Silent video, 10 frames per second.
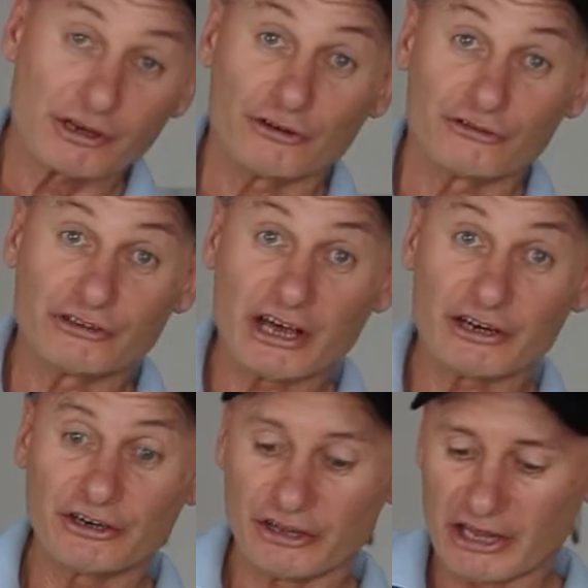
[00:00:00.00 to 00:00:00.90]
goes down
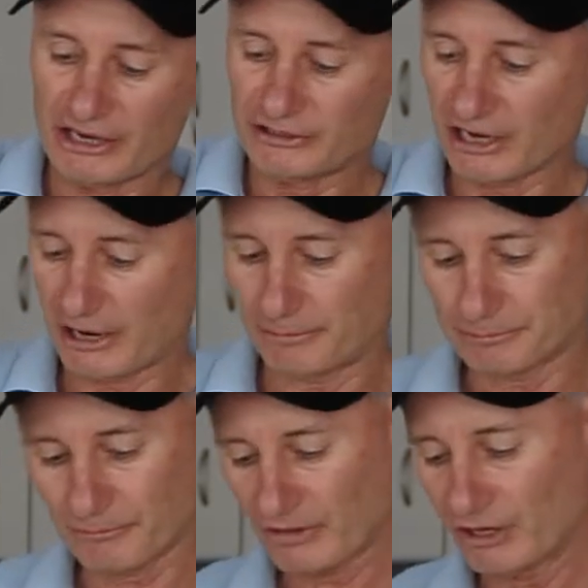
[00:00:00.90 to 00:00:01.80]
into the head
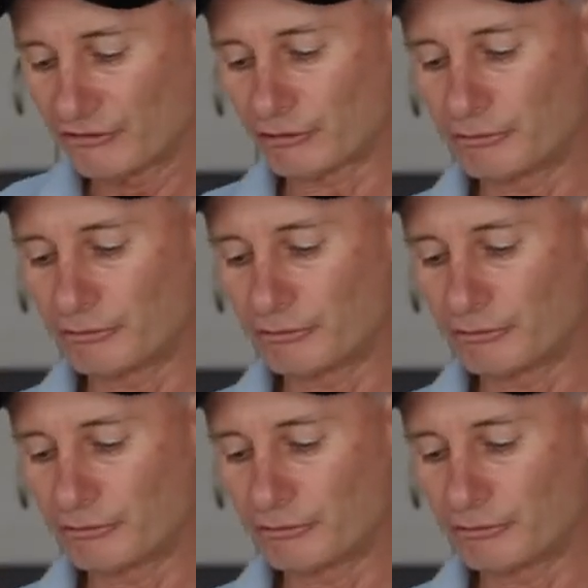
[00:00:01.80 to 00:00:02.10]
cap. So